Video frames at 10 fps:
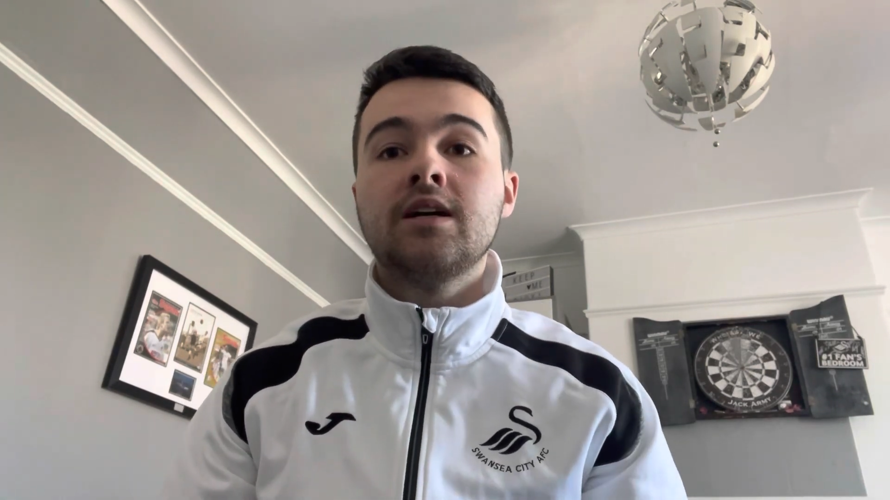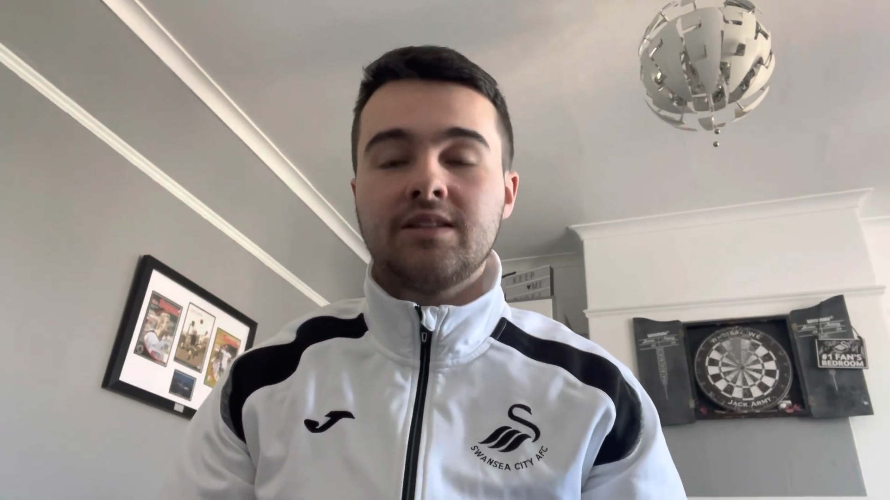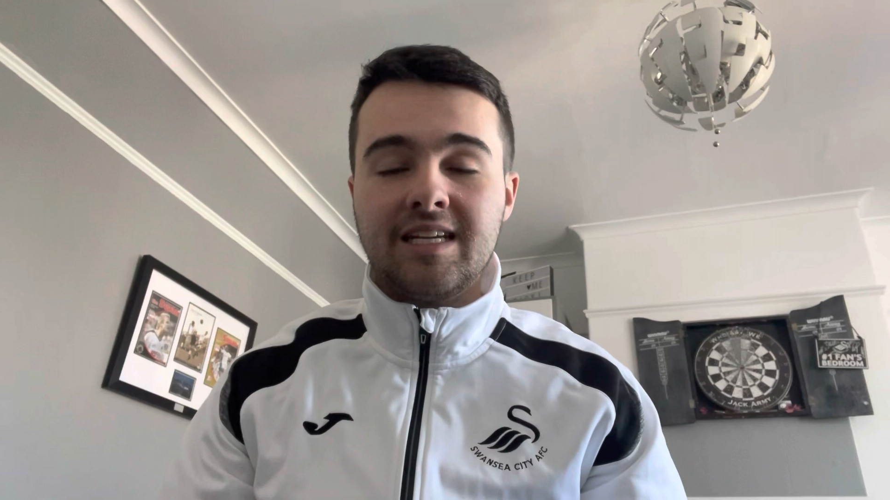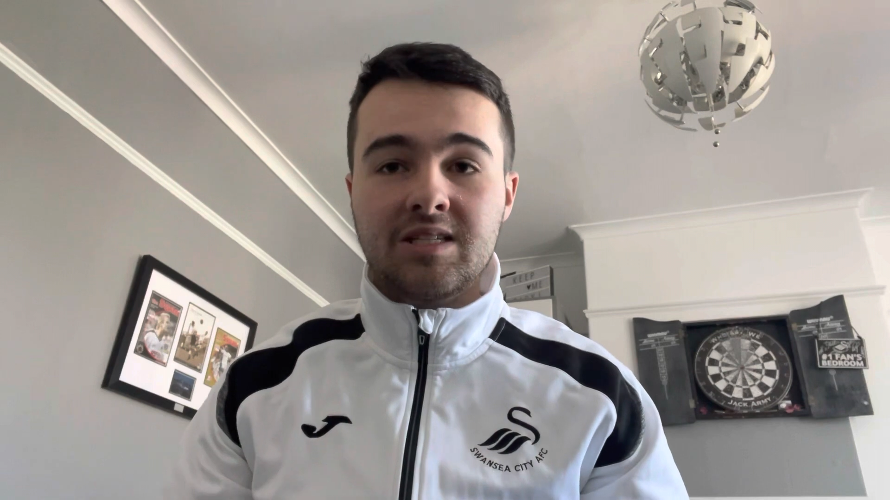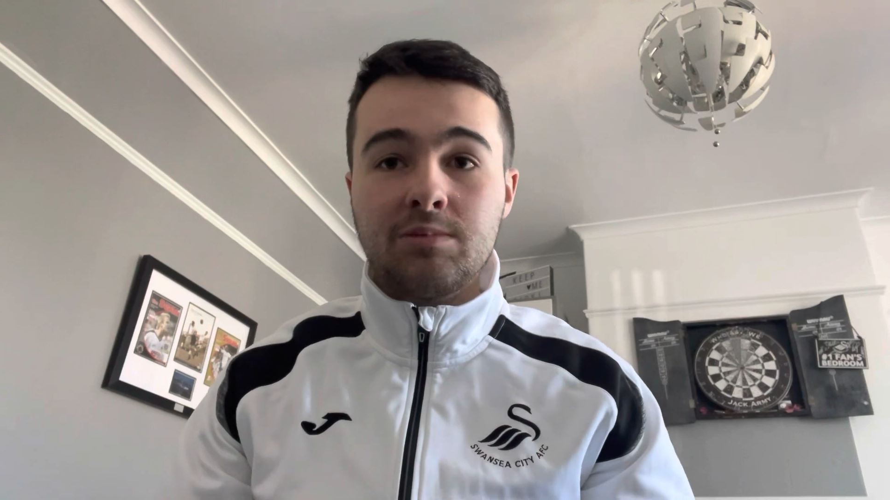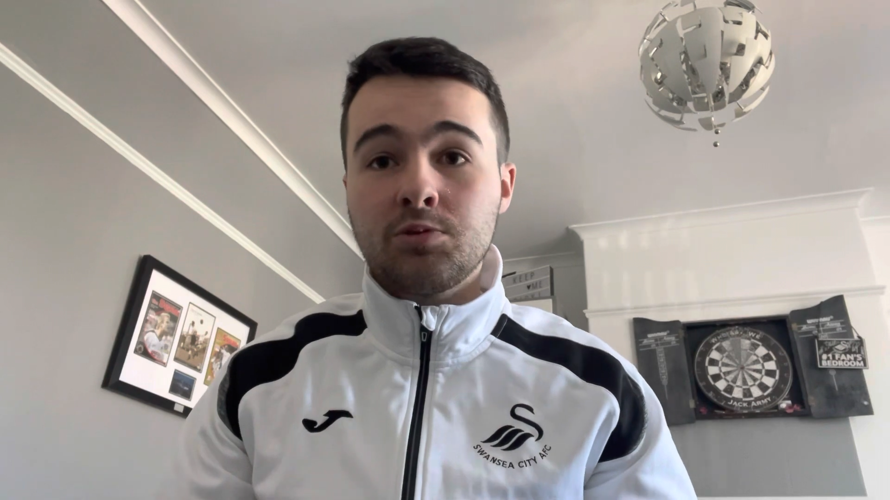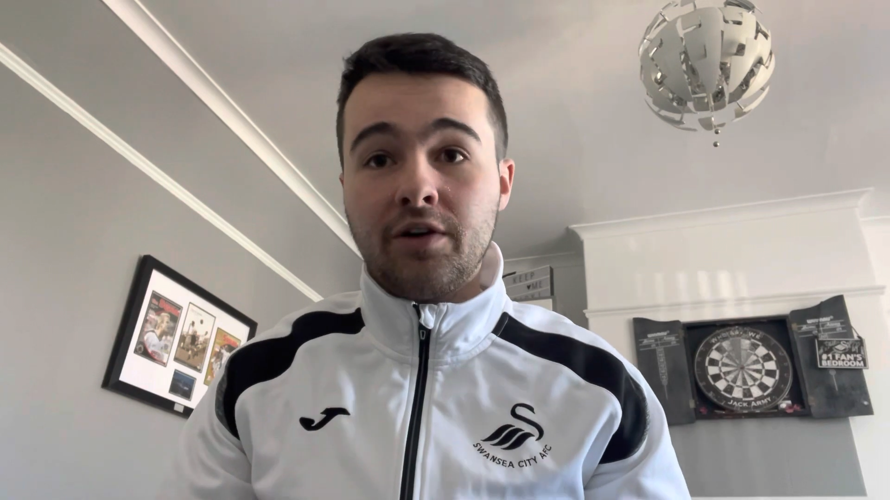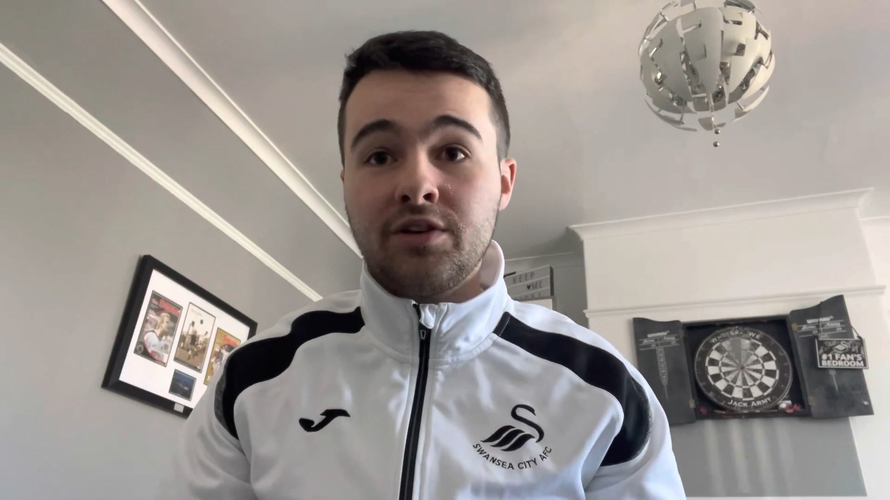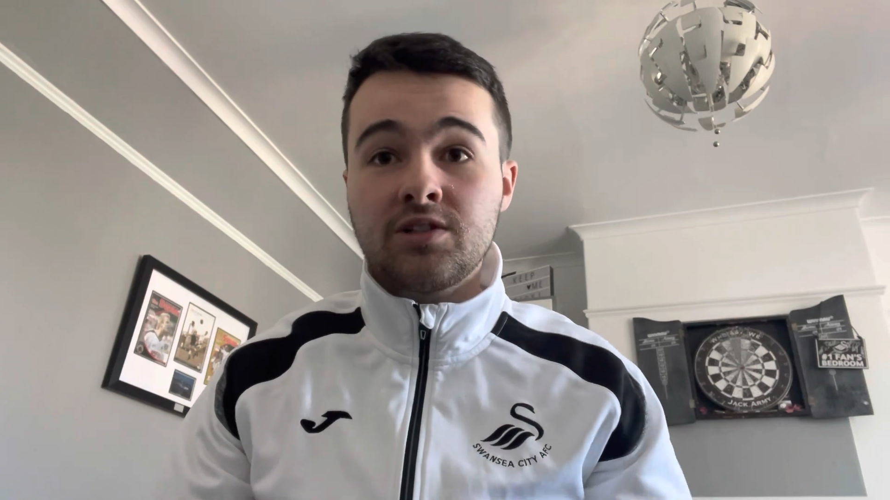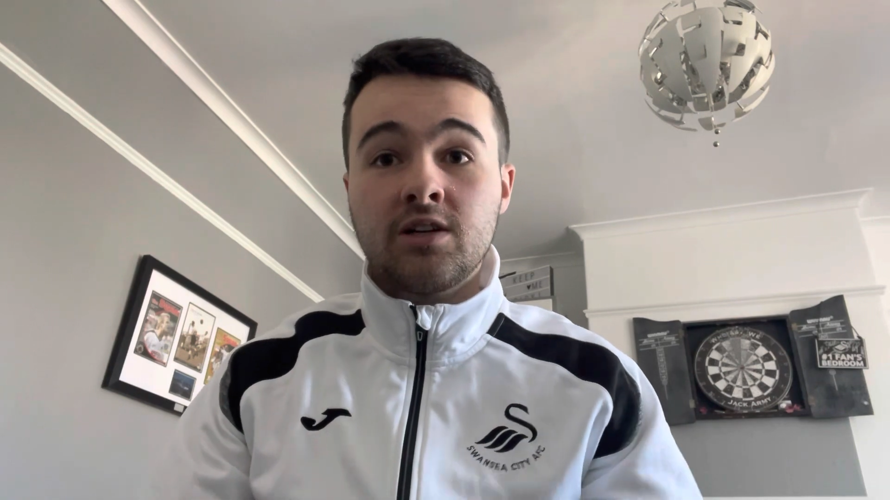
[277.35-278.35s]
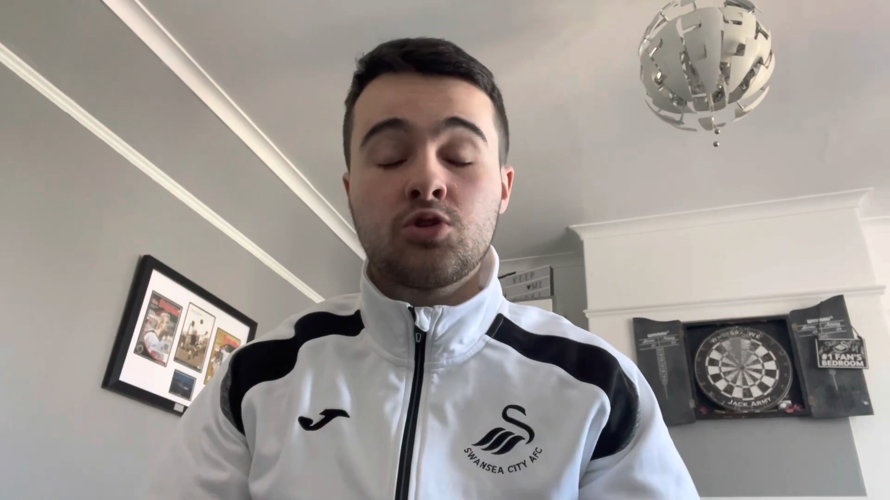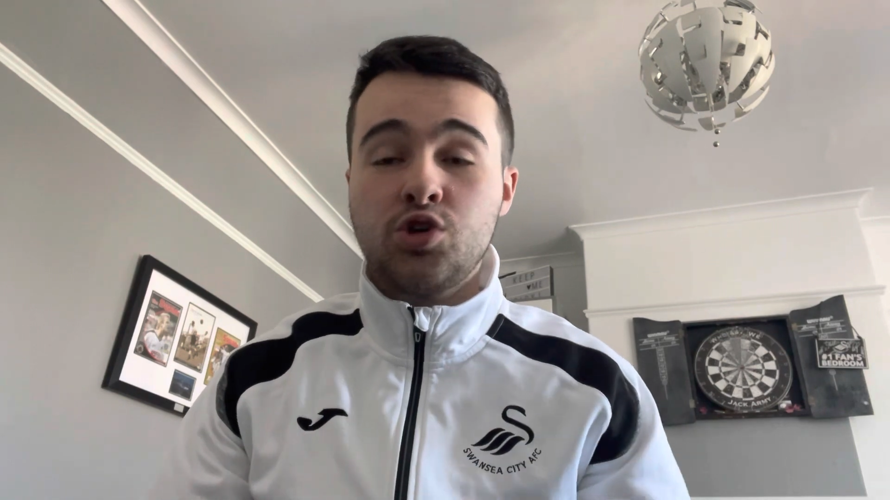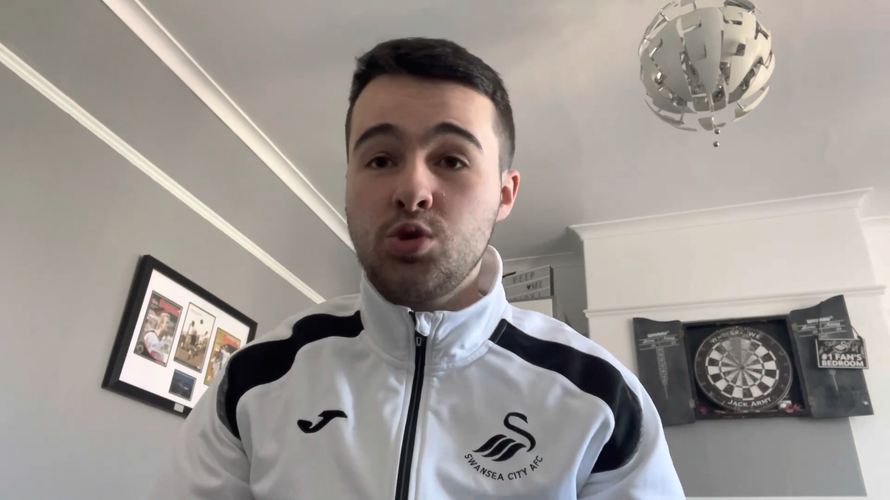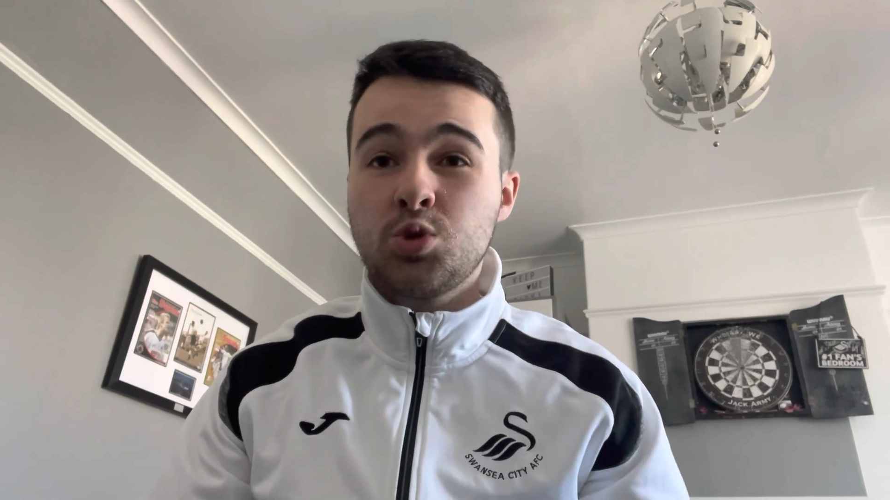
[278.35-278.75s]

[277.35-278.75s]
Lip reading: these teams above us are 2